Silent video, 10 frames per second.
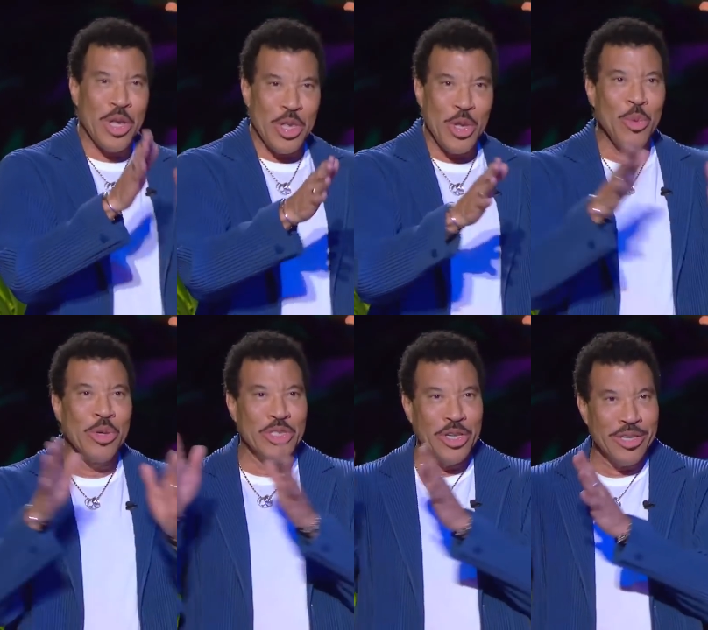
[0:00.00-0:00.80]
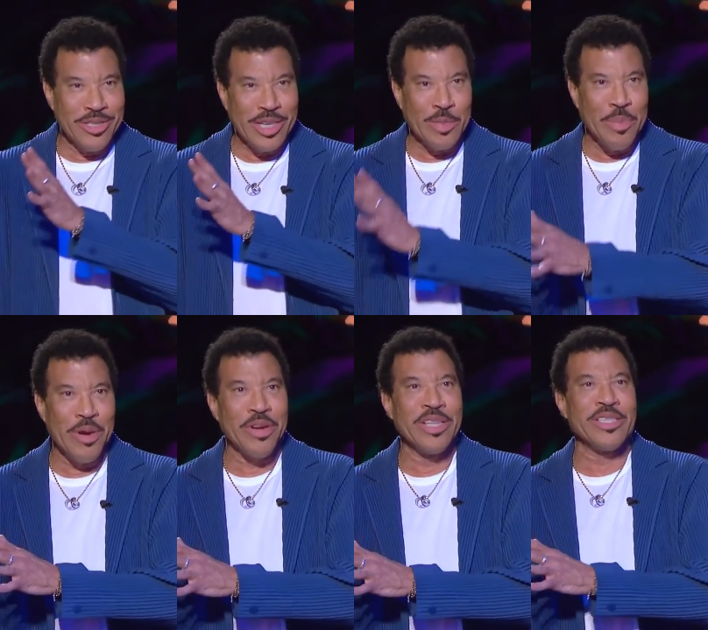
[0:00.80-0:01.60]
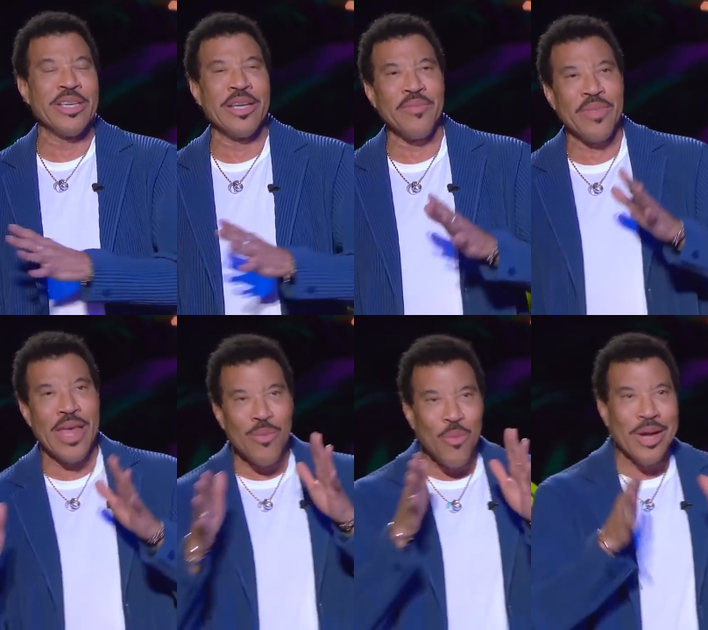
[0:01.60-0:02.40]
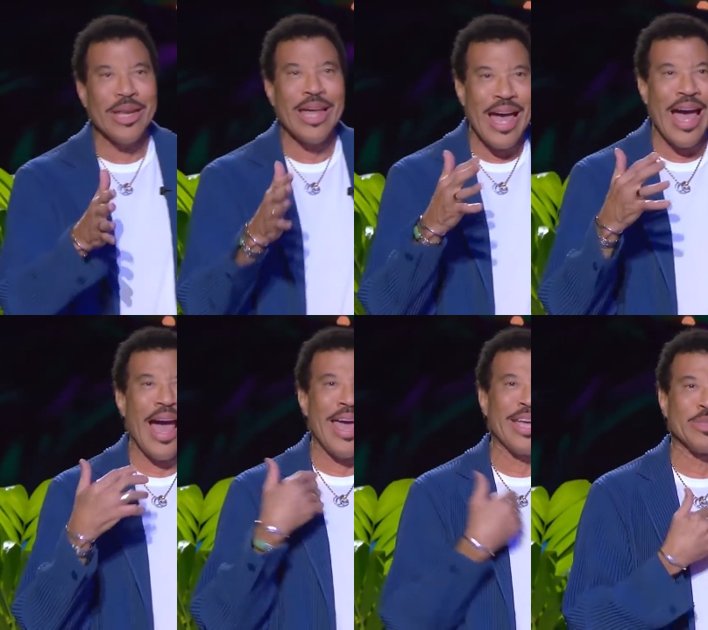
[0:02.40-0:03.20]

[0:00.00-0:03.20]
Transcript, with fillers: what you were just experiencing and what I